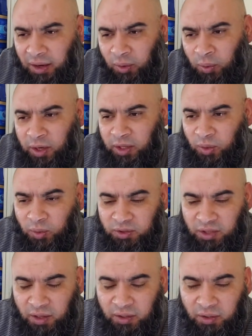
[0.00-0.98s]
where they will
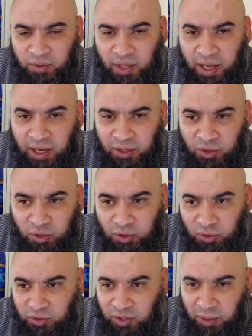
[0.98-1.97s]
tell you that you
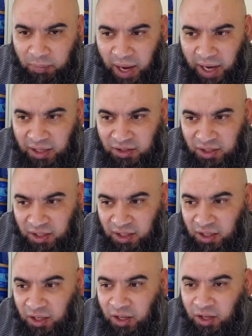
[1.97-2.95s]
use their
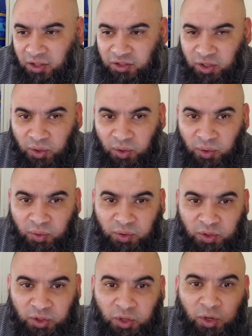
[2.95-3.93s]
packaging, so
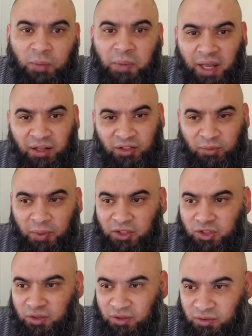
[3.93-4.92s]
you didn't pay this
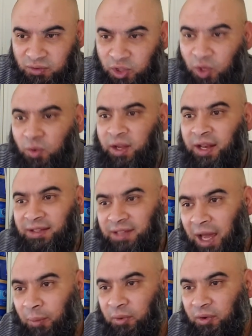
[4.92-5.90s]
much. So an
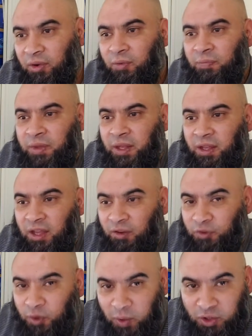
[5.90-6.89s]
example,
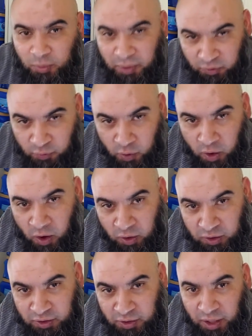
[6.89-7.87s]
if you were to pay
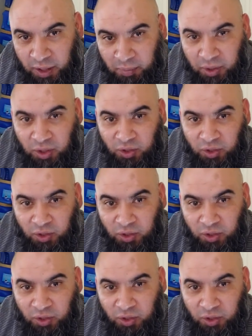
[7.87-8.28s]
$4, but you